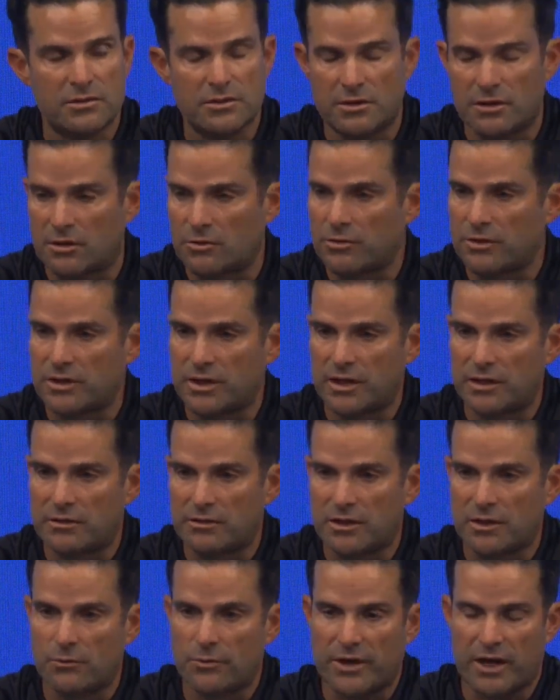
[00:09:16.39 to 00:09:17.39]
you know,
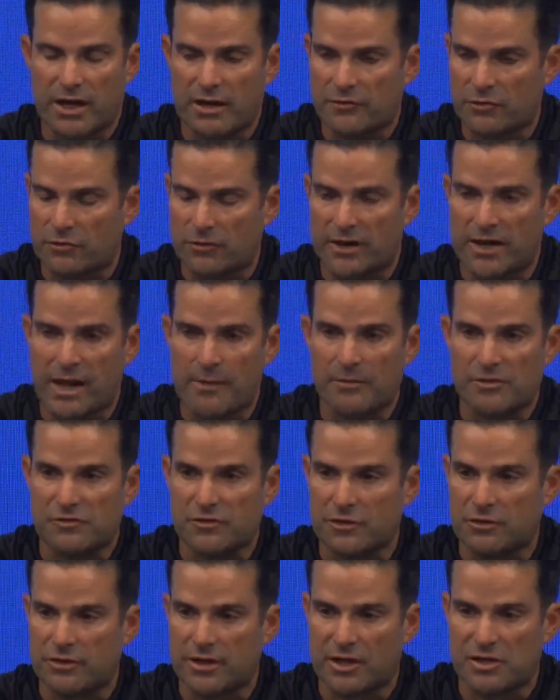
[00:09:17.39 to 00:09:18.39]
and we got to have a great
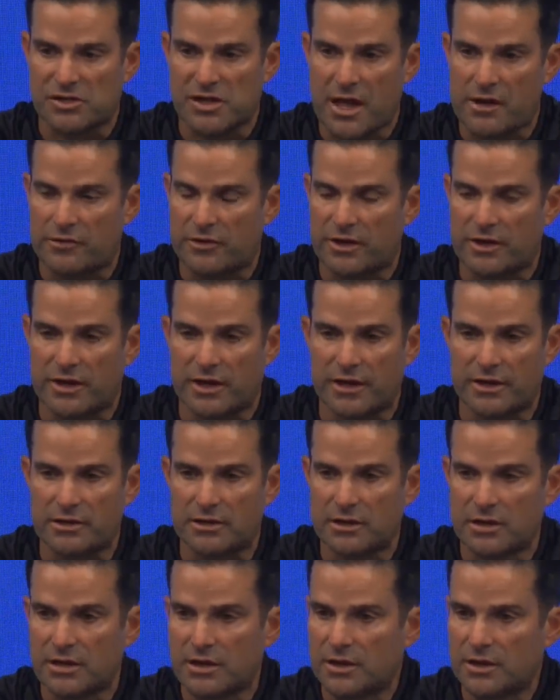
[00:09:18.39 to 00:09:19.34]
atmosphere next Saturday night.